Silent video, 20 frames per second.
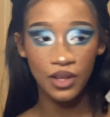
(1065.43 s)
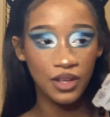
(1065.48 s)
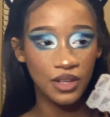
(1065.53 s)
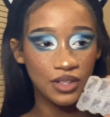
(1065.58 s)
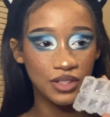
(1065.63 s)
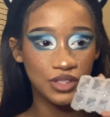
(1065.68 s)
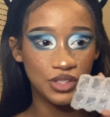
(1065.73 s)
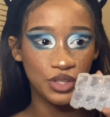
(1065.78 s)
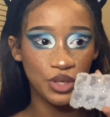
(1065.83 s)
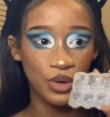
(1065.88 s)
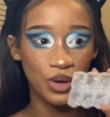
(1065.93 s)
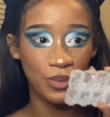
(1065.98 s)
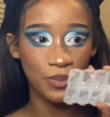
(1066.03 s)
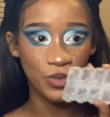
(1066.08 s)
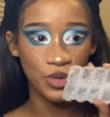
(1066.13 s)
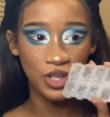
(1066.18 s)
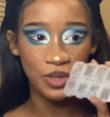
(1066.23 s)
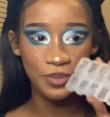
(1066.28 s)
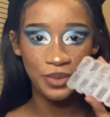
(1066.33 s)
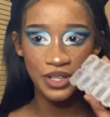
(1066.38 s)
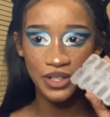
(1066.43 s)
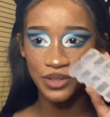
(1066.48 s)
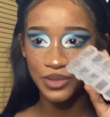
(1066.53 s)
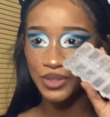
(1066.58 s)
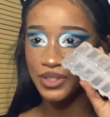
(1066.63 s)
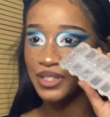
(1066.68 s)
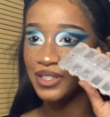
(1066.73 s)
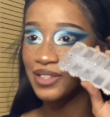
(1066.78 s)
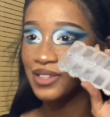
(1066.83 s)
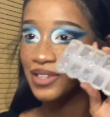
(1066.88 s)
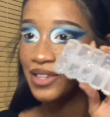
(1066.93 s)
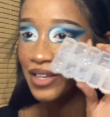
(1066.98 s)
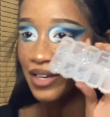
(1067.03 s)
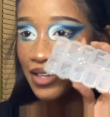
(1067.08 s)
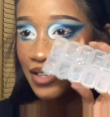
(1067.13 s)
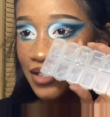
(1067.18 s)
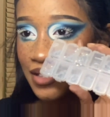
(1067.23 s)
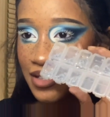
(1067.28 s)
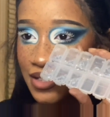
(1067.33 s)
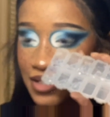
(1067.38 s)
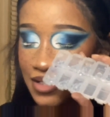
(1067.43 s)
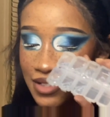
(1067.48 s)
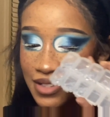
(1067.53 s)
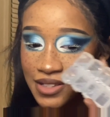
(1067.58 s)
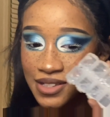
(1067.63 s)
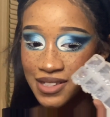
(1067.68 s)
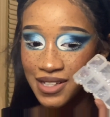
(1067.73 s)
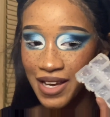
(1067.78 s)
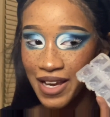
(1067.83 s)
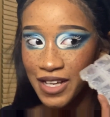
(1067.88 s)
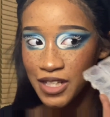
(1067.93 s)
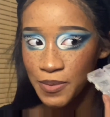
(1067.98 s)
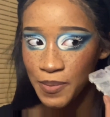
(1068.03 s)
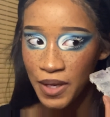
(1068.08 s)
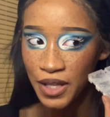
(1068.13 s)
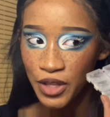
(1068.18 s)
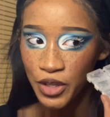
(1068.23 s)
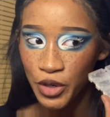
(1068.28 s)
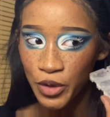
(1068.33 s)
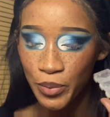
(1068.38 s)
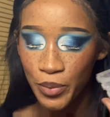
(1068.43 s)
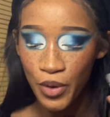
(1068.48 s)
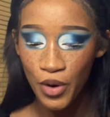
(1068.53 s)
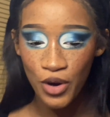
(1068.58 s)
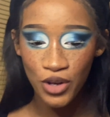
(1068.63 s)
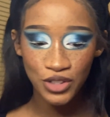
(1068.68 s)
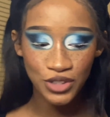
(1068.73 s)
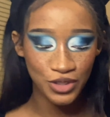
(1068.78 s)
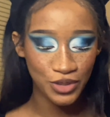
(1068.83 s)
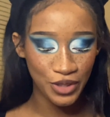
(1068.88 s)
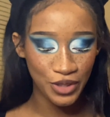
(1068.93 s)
So I'm going to be using this as my little pearls, you